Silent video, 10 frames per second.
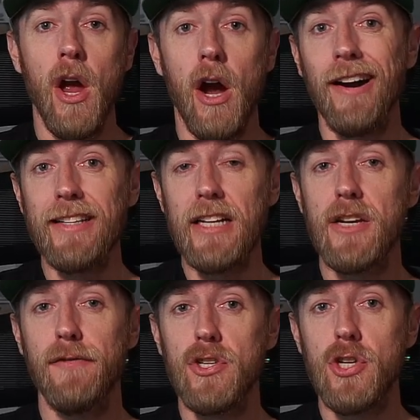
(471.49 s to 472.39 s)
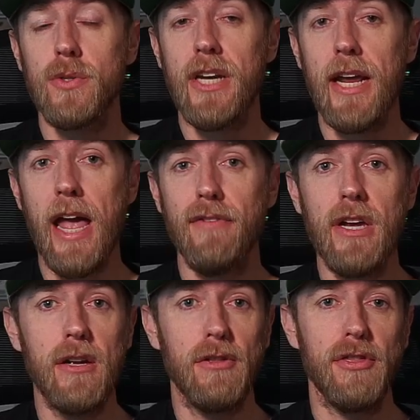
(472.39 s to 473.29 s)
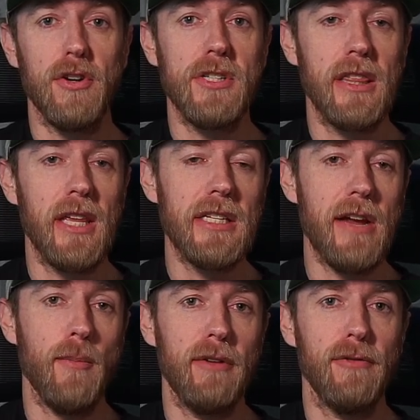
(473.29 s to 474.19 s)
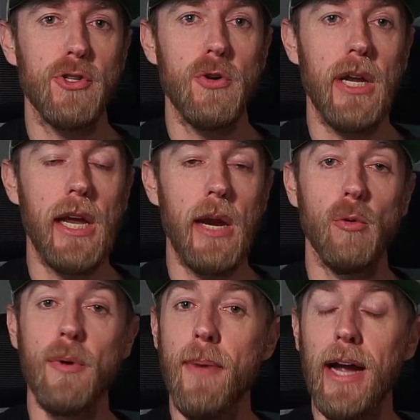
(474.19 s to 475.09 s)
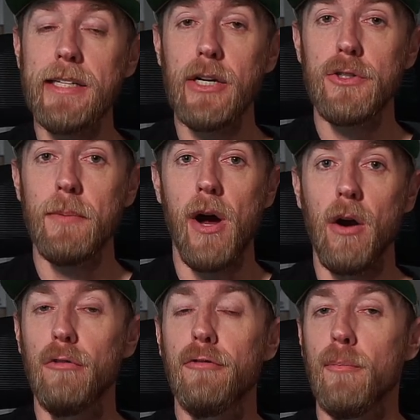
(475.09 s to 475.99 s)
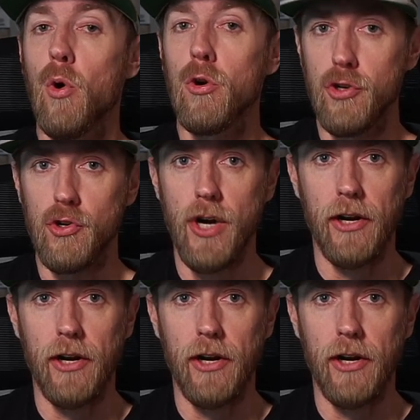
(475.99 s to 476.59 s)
All right, that's it for the show today. Have a good Thursday. Thanks, everybody, for tuning in. We'll be back here tomorrow for more Dirt Tracker